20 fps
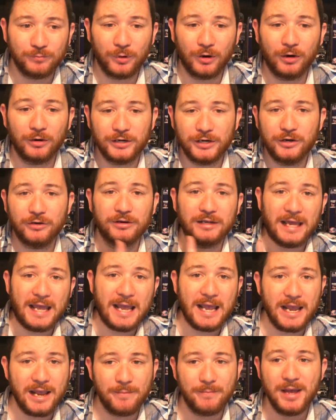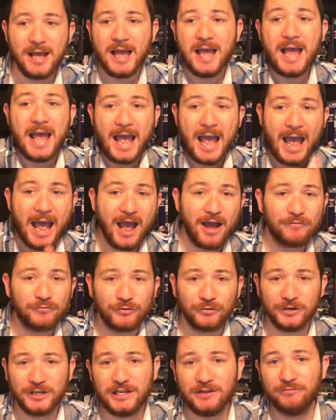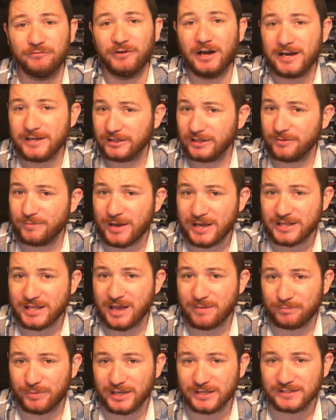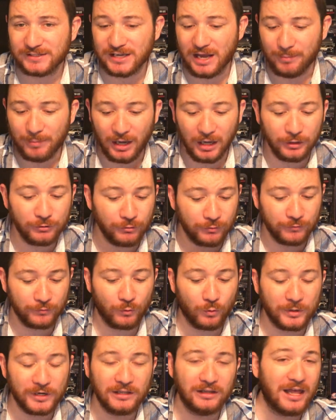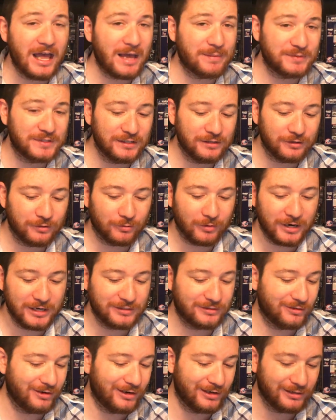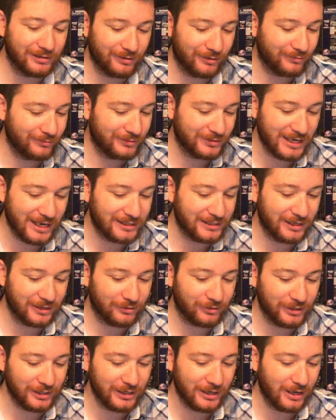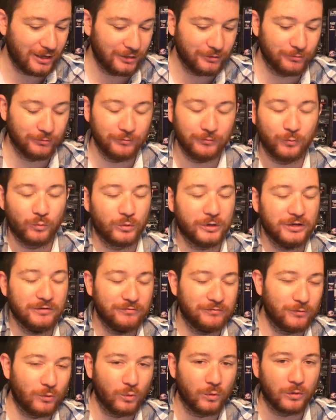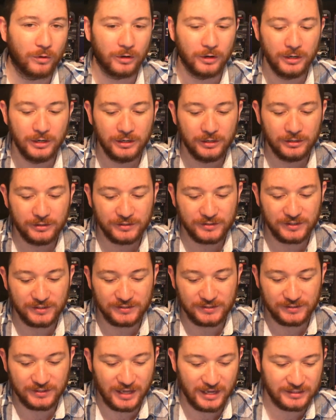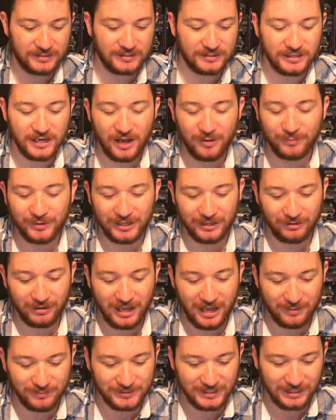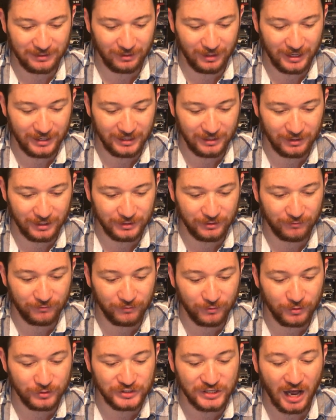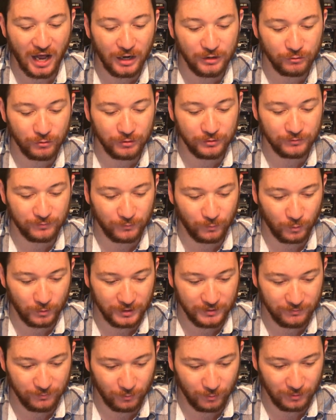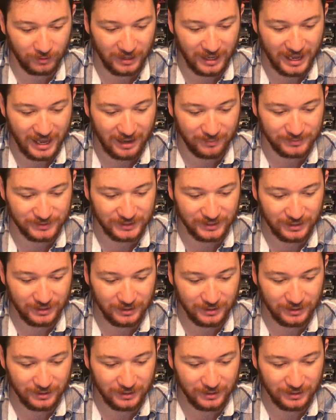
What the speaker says: part here came after he finally made that pit stop 140 laps into the race, or technically 144, since that's how many laps he led. He led the first 144 laps,